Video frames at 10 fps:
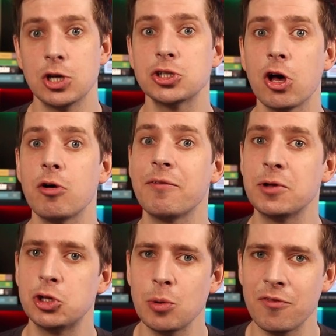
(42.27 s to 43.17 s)
So if we
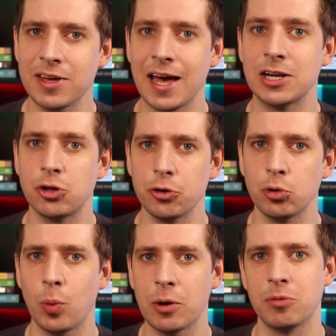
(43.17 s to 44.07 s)
do ever get a Dodl
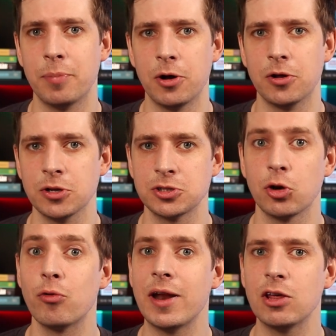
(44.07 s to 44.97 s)
welcome bonus
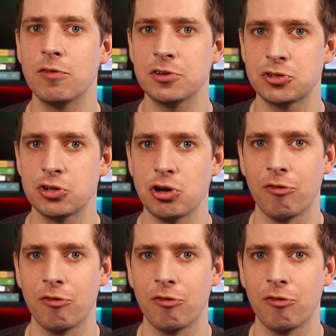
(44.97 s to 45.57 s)
or any other such